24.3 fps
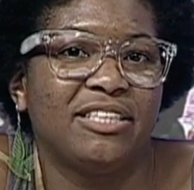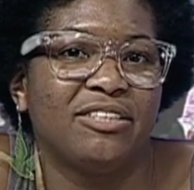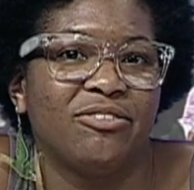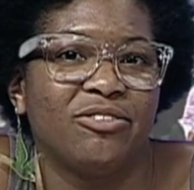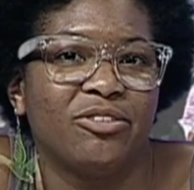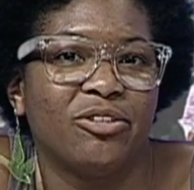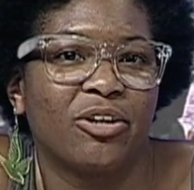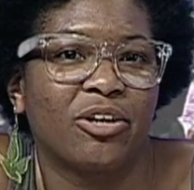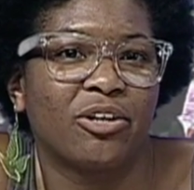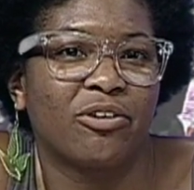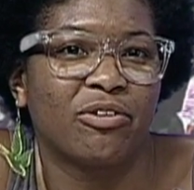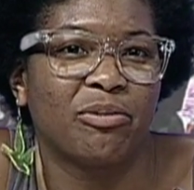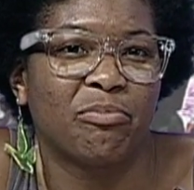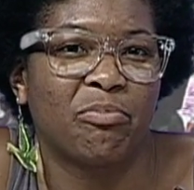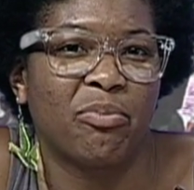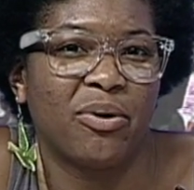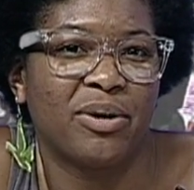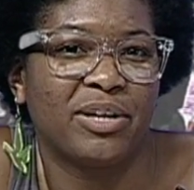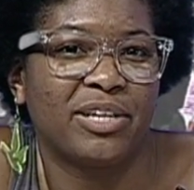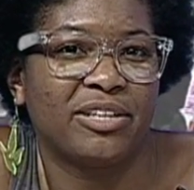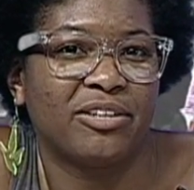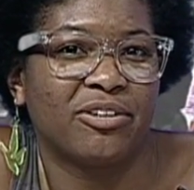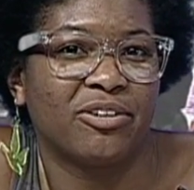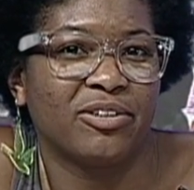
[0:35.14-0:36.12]
New York
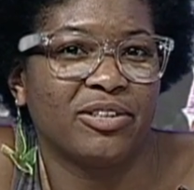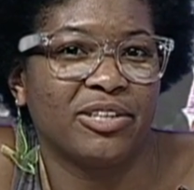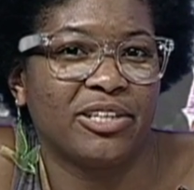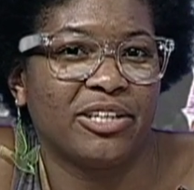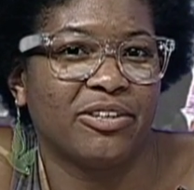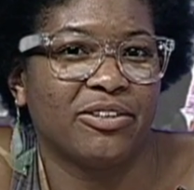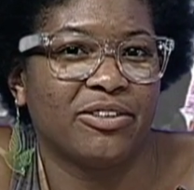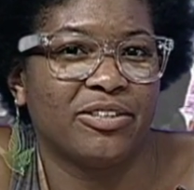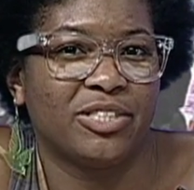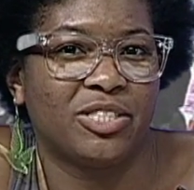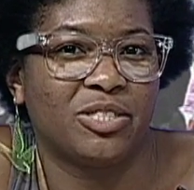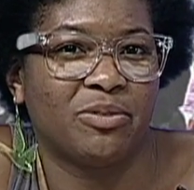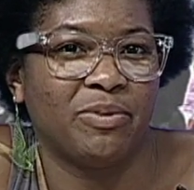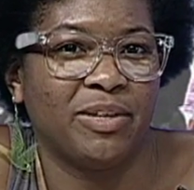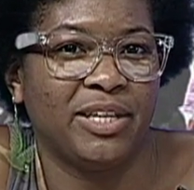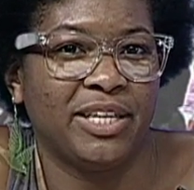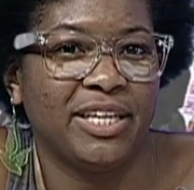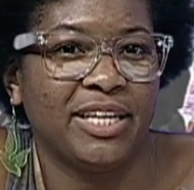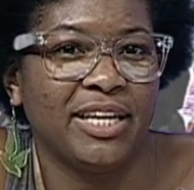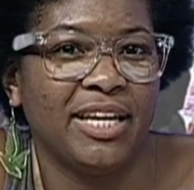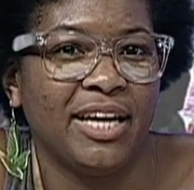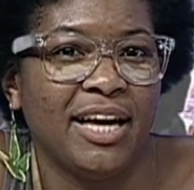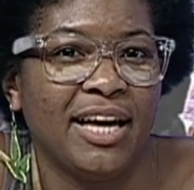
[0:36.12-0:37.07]
reported earlier this week